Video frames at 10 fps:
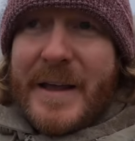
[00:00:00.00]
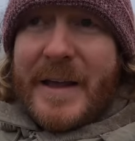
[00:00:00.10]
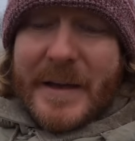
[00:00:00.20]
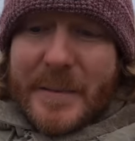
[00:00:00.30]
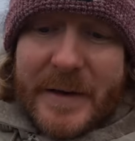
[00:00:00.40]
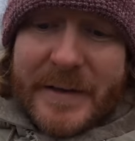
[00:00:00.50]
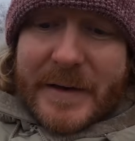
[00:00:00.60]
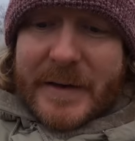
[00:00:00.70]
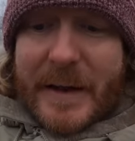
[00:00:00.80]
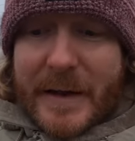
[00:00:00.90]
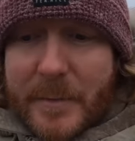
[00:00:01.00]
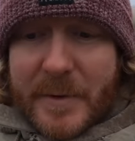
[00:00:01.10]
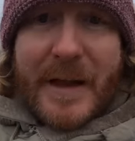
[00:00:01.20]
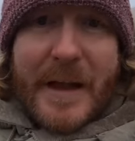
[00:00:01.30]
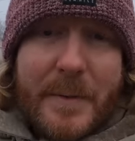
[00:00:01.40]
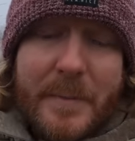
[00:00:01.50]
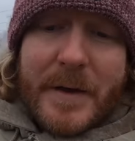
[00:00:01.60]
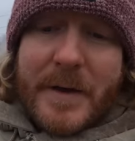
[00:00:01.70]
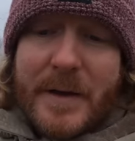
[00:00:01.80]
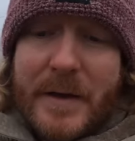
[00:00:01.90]
um, and then it later became
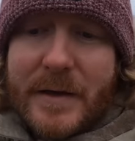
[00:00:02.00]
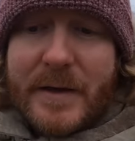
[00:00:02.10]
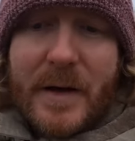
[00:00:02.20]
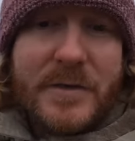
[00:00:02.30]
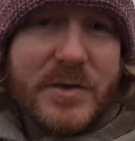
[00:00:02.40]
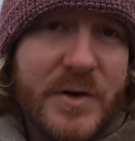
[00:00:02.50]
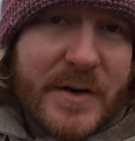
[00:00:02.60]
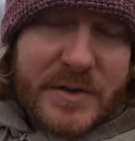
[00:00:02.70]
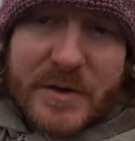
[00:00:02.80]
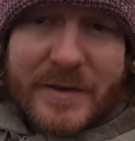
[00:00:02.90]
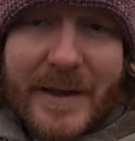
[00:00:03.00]
a concentration or a